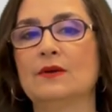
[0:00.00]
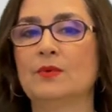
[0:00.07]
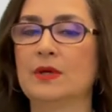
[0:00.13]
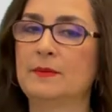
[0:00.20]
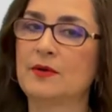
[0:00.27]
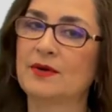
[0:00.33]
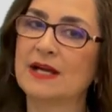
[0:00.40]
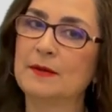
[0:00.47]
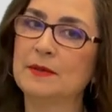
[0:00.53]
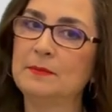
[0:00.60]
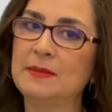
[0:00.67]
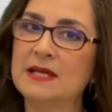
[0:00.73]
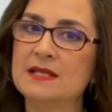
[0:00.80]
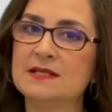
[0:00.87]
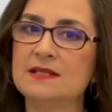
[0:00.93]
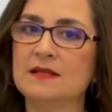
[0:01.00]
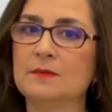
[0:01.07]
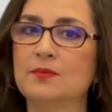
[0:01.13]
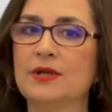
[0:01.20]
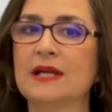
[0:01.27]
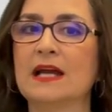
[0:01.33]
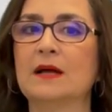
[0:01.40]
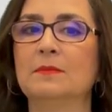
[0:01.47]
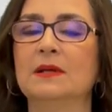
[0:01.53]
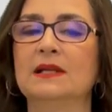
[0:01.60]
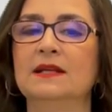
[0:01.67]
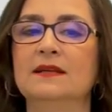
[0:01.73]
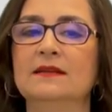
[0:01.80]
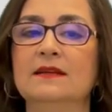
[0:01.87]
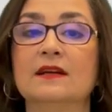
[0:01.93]
What about gabapentin and
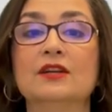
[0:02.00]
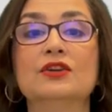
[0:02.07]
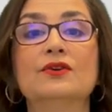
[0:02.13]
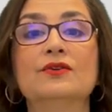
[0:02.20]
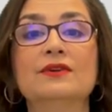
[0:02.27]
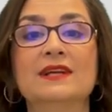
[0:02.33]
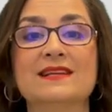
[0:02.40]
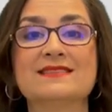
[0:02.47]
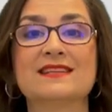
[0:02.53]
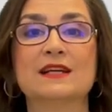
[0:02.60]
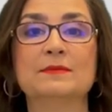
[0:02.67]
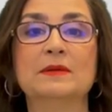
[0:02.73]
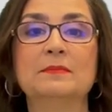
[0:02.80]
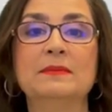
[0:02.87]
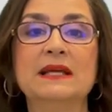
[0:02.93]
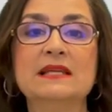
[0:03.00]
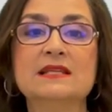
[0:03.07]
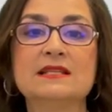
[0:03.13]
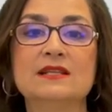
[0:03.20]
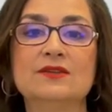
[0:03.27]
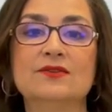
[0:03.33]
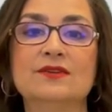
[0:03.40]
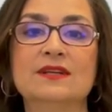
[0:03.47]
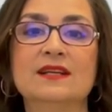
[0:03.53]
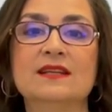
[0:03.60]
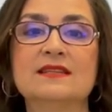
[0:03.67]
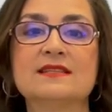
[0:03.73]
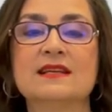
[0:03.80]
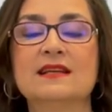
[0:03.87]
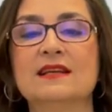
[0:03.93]
pregabalin? They are known as
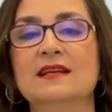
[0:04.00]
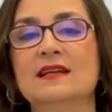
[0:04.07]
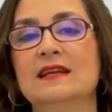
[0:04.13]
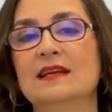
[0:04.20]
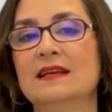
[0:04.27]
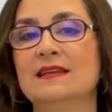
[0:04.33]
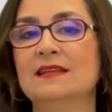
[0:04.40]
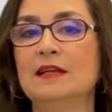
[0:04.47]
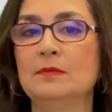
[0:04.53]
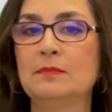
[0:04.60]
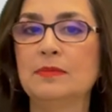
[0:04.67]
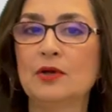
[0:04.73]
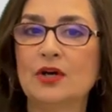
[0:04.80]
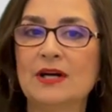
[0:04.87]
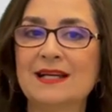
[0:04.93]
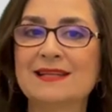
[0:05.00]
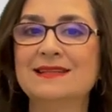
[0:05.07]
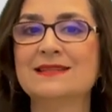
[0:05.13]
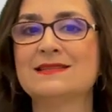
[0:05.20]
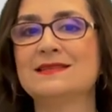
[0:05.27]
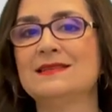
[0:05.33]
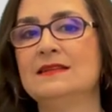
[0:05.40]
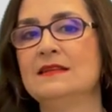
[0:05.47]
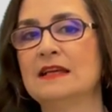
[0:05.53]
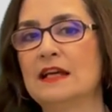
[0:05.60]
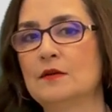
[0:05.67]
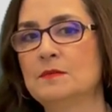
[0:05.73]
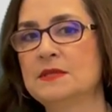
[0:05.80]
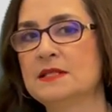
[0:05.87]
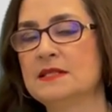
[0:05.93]
gabapentinoids. They block the
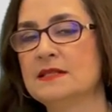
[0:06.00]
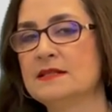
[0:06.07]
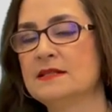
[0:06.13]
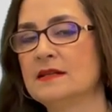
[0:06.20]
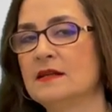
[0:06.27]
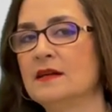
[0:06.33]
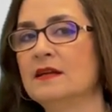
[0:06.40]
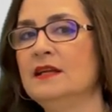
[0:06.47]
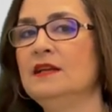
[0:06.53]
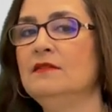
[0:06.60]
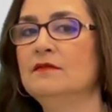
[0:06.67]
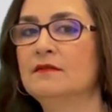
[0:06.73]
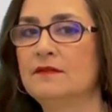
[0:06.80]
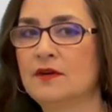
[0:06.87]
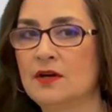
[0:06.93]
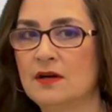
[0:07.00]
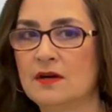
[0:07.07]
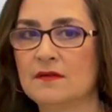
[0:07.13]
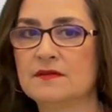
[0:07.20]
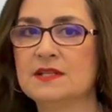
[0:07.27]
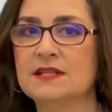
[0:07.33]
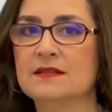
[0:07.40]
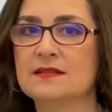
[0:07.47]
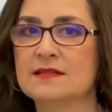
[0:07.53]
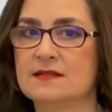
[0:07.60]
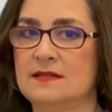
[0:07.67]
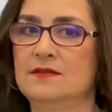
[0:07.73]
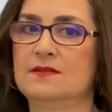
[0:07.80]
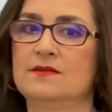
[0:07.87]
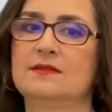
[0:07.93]
synapses that are involved in the
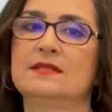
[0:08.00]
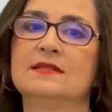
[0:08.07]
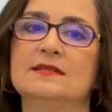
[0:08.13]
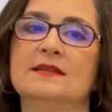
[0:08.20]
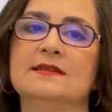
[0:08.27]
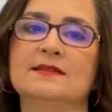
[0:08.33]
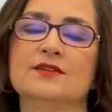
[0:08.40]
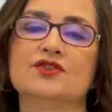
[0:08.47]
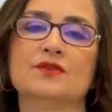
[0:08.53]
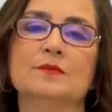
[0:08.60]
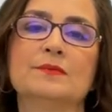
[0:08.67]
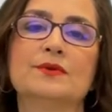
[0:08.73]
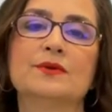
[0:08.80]
central sensitization